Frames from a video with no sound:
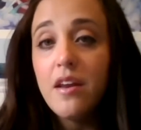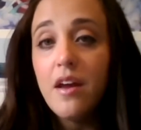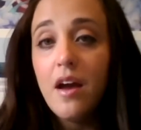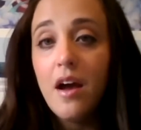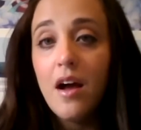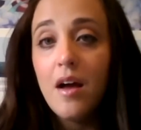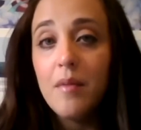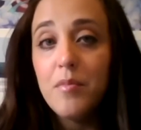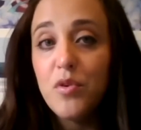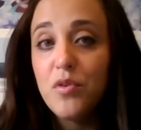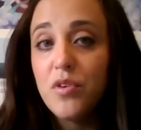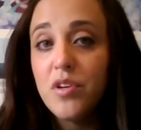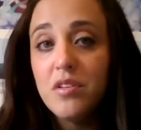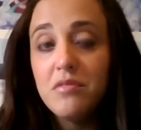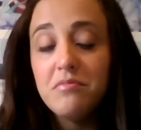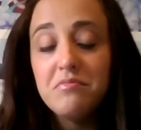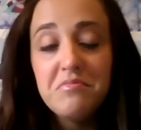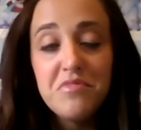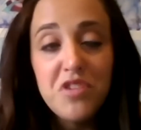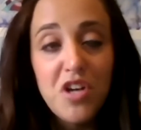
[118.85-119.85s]
You can
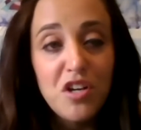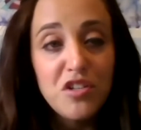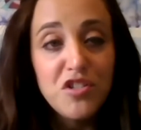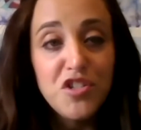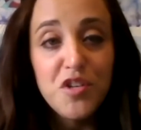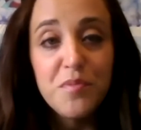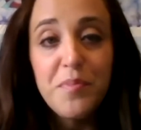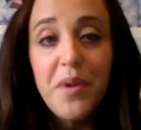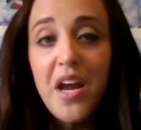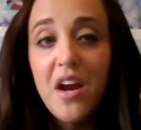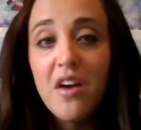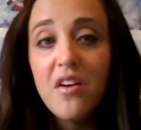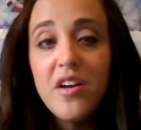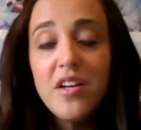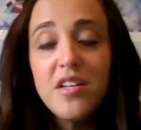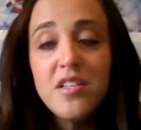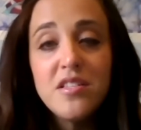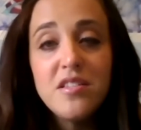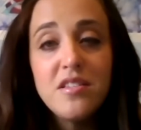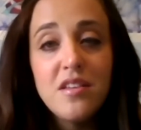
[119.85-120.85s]
talk to your
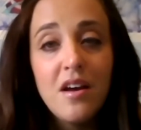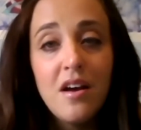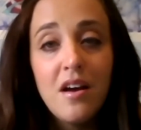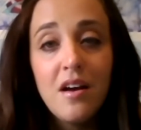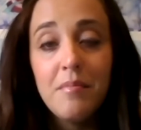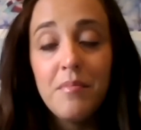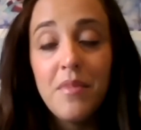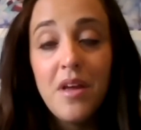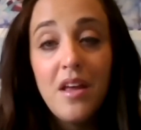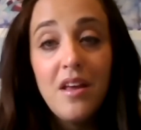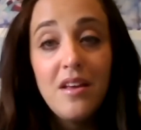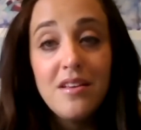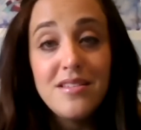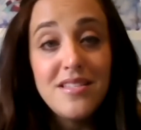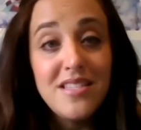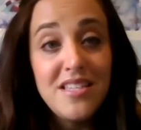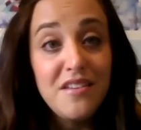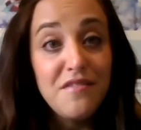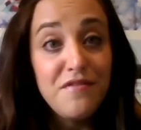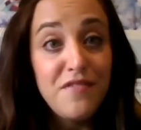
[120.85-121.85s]
parents,
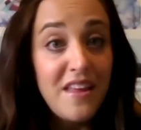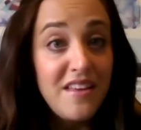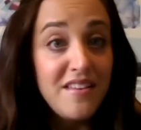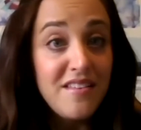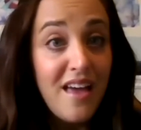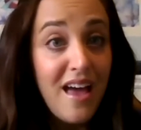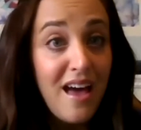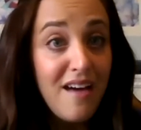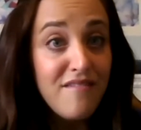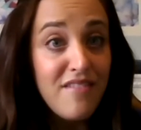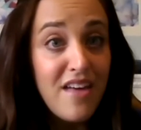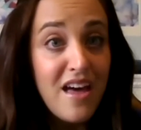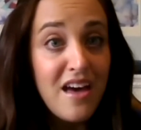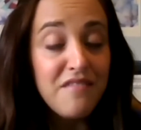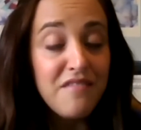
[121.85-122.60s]
see if they have that